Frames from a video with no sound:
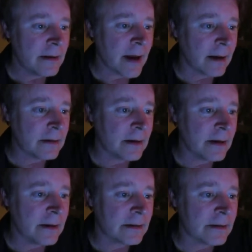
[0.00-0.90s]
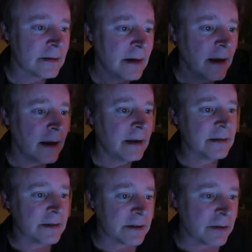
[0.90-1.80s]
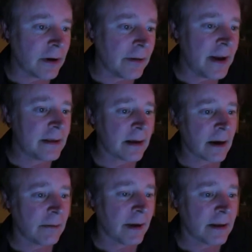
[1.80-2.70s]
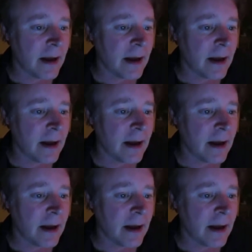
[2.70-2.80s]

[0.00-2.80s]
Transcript: that is it's true in the Quran.